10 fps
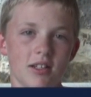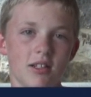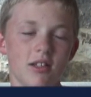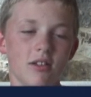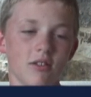
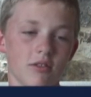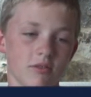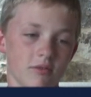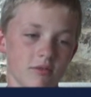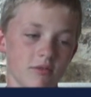
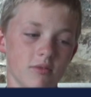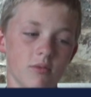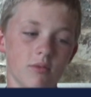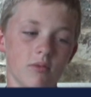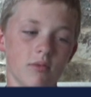So
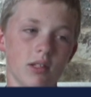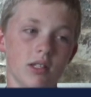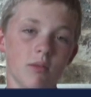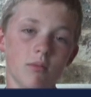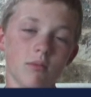
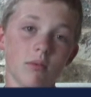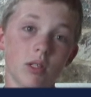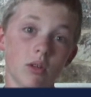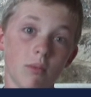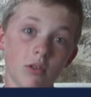
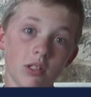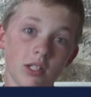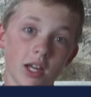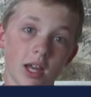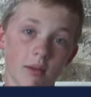most
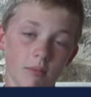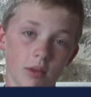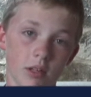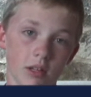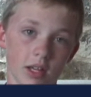of the
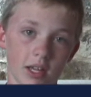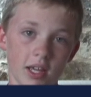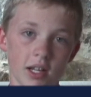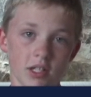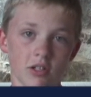time when you get
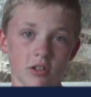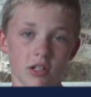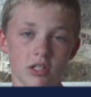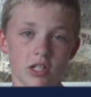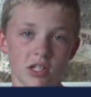cancer,
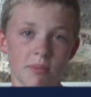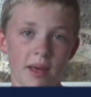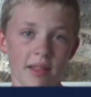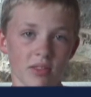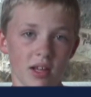it's just
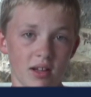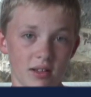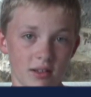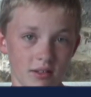bad luck.